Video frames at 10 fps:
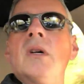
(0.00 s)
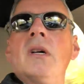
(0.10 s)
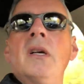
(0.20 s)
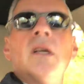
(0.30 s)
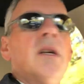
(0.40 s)

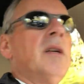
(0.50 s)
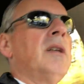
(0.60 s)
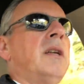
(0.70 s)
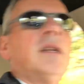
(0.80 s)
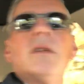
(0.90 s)

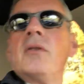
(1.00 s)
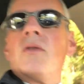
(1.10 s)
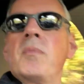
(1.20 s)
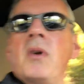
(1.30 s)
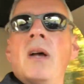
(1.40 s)
and
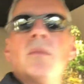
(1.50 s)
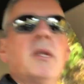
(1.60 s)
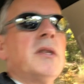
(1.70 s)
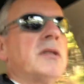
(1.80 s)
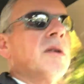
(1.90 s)
there's
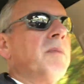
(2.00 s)
probably some